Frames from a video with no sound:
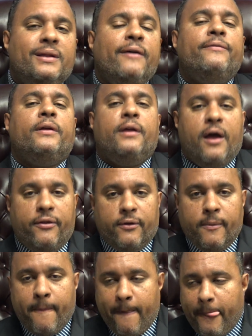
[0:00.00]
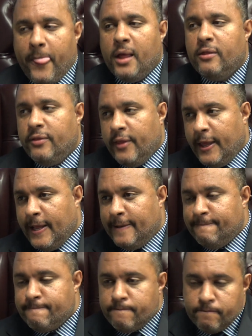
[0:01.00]
live together,
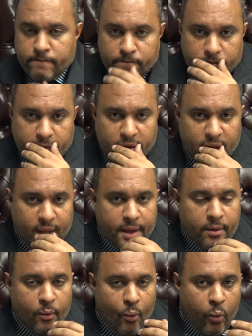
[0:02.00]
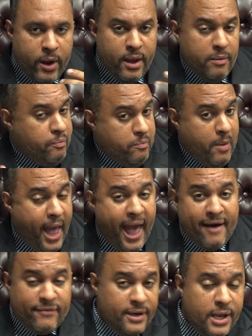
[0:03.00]
then we
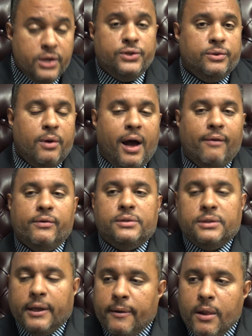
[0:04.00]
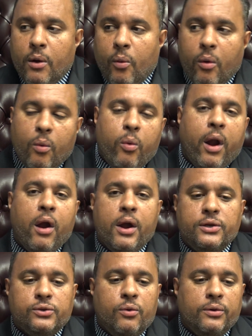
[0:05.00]
have an issue, obviously. Well, where
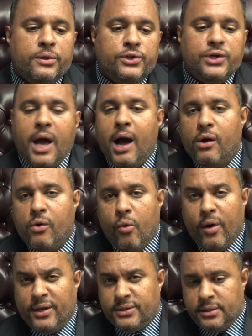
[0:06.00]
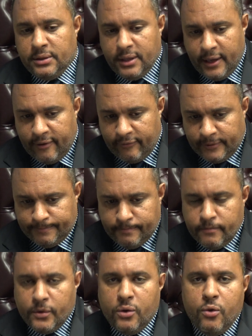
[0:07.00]
is the child going to live?
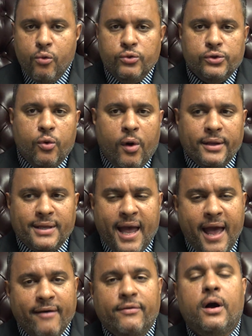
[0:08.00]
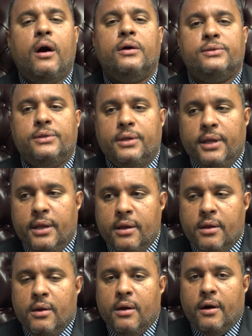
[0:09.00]
Who's going to have custody
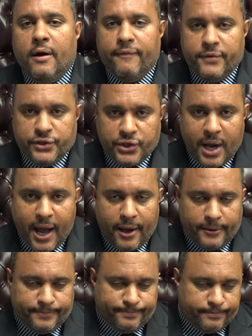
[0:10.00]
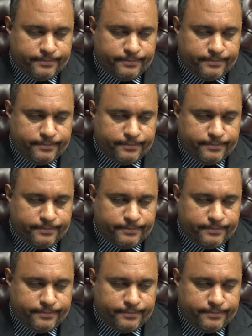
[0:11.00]
of the child?